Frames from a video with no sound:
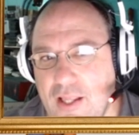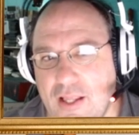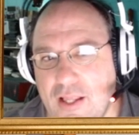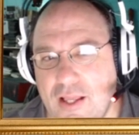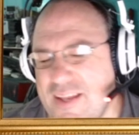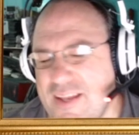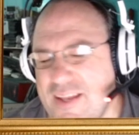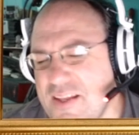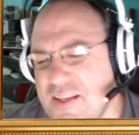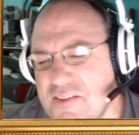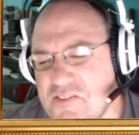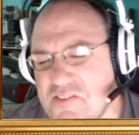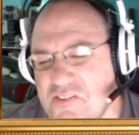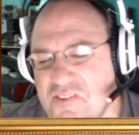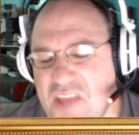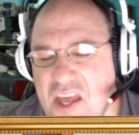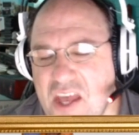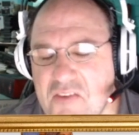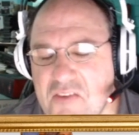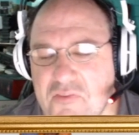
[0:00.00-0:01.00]
Uh,
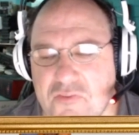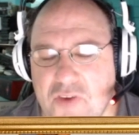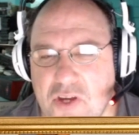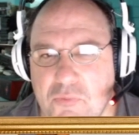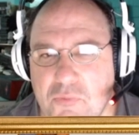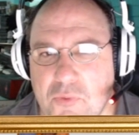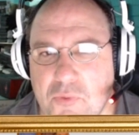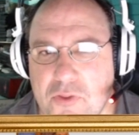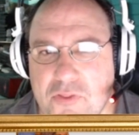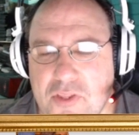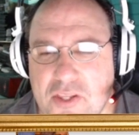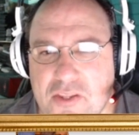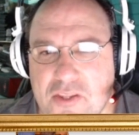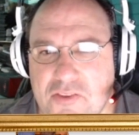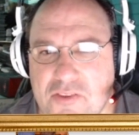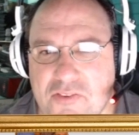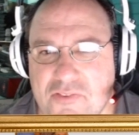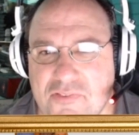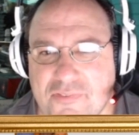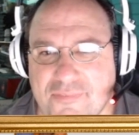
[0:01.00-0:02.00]
just have fun with it.
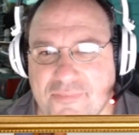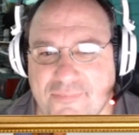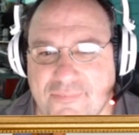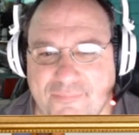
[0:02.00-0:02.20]
It's